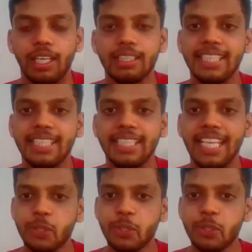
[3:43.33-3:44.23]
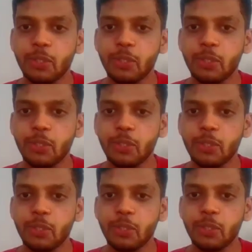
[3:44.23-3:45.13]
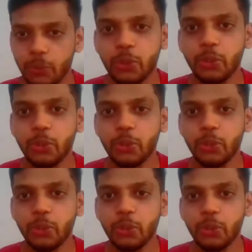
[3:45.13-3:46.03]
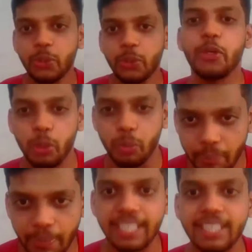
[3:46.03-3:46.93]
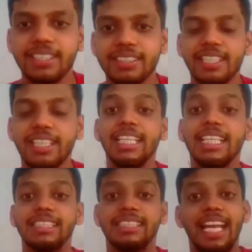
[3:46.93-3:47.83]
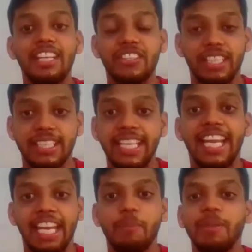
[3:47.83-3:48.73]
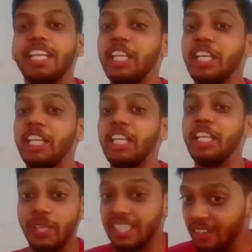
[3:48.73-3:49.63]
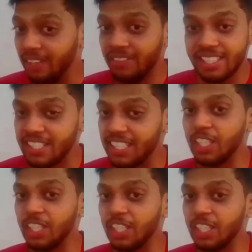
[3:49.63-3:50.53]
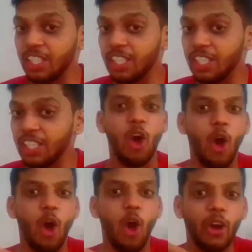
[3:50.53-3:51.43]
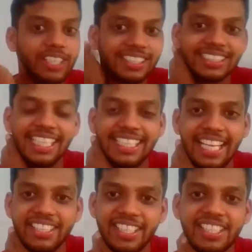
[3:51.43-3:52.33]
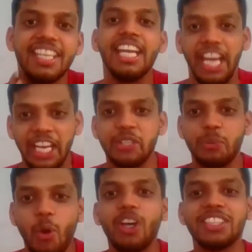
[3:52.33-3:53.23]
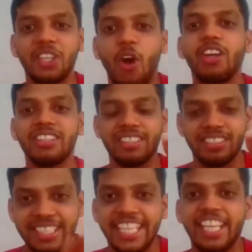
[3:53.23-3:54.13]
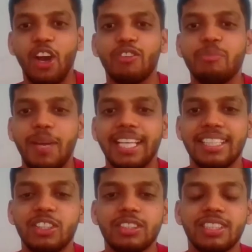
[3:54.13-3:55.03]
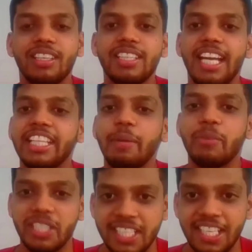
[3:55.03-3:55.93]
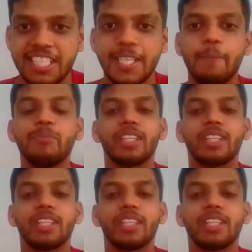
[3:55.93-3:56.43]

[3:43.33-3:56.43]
That's when I got a YouTube video about Human Peritus. That day, immediately, you can even still go back and check my orders that I did. It was on the day of my, third attempt results.